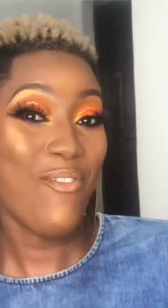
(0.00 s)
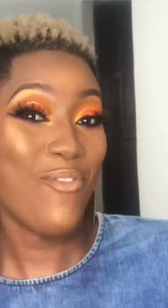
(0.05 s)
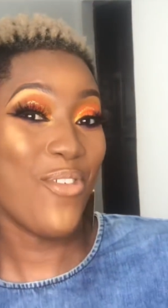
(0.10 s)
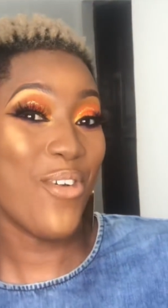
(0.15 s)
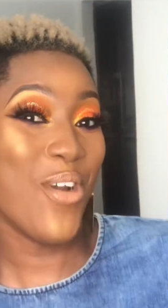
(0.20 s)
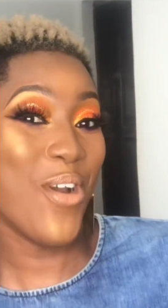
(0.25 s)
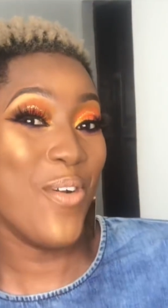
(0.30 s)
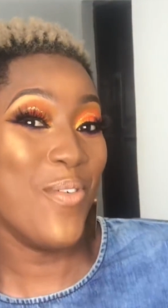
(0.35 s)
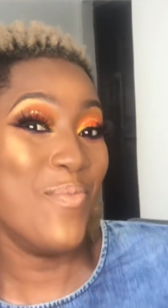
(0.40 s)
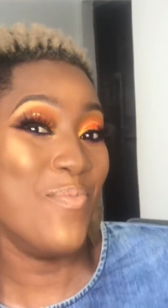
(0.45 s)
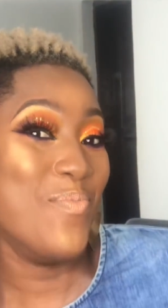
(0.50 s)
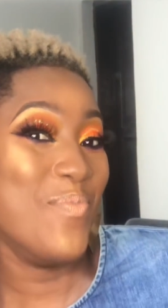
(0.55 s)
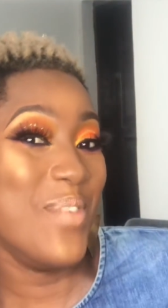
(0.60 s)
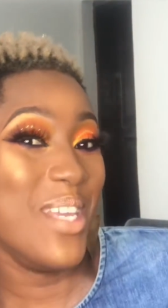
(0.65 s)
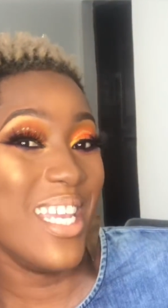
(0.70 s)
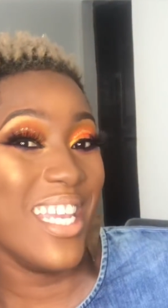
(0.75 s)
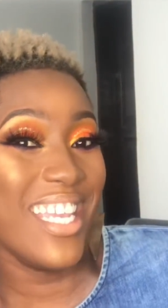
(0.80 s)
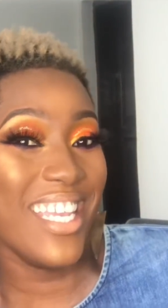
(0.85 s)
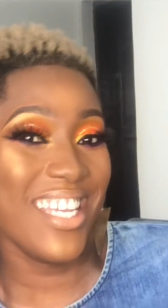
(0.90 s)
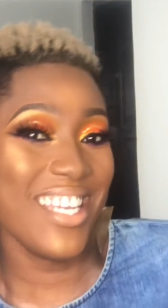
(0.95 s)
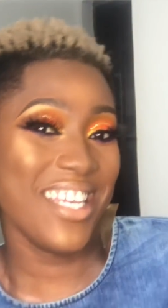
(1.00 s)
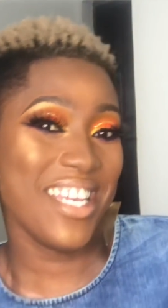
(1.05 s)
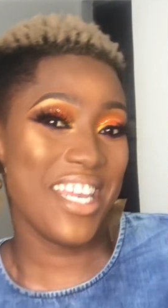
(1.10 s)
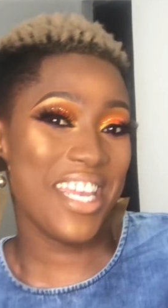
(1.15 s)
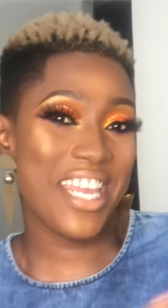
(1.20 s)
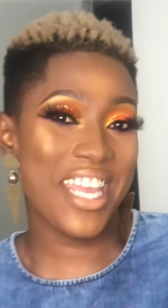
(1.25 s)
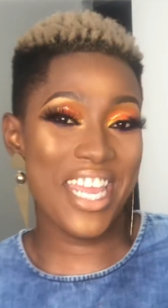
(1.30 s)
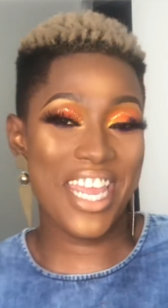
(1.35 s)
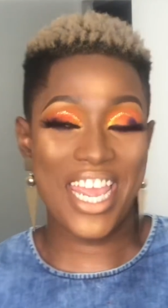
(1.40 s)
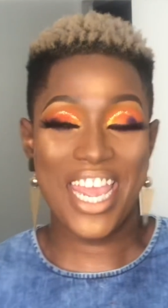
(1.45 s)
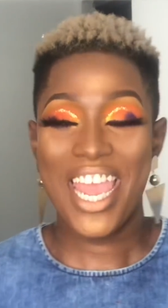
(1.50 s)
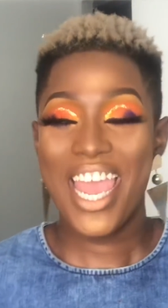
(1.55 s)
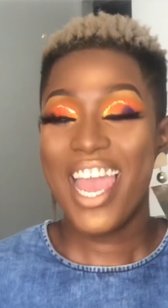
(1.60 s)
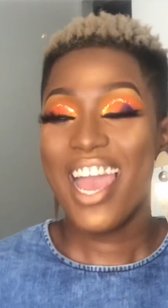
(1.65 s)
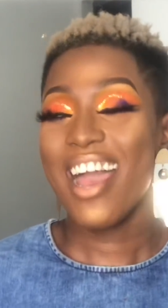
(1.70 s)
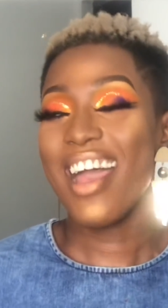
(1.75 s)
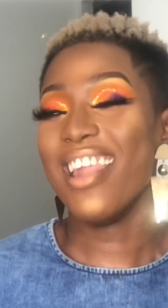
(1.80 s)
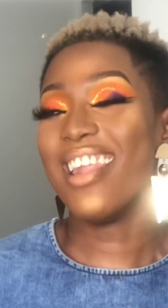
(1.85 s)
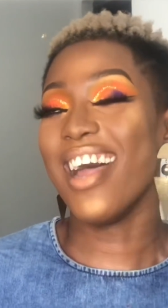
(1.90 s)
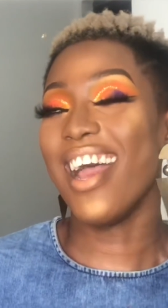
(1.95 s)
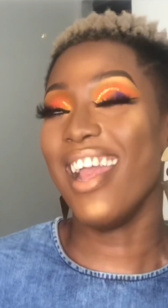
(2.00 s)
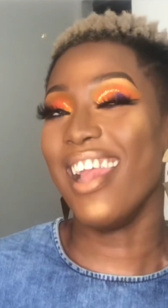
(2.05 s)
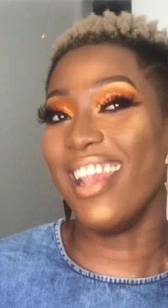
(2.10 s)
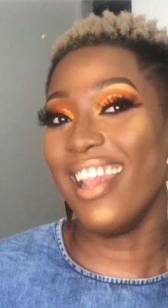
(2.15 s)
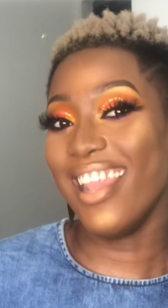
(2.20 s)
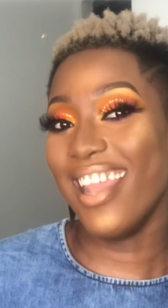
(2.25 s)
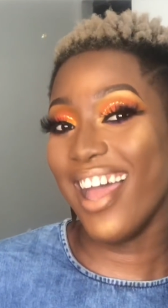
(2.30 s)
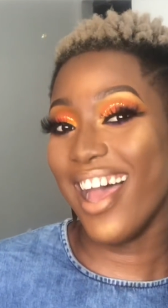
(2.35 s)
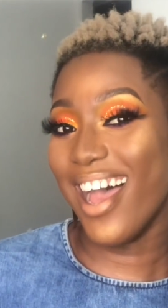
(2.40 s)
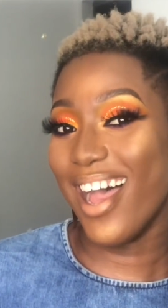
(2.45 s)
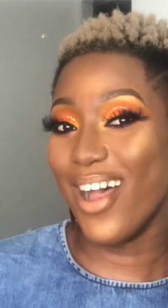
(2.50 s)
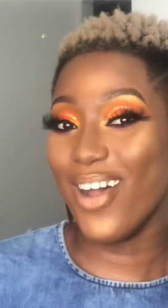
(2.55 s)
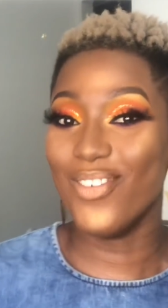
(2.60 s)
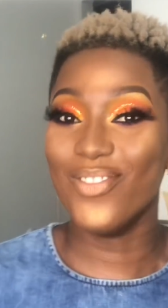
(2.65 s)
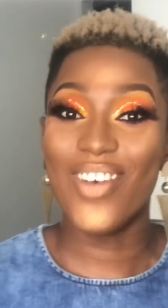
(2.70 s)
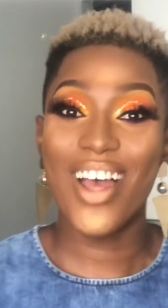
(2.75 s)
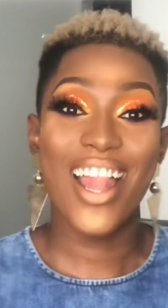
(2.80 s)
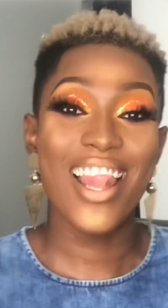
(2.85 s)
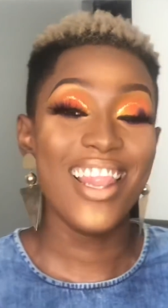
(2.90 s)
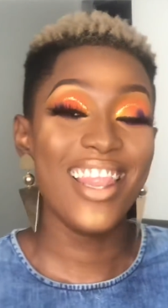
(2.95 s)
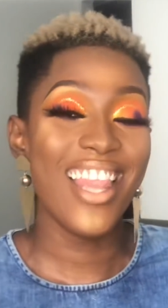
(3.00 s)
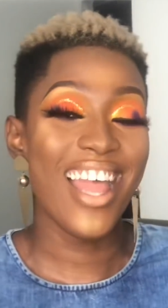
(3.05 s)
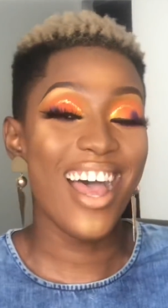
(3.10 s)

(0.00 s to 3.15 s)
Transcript: for me, and I love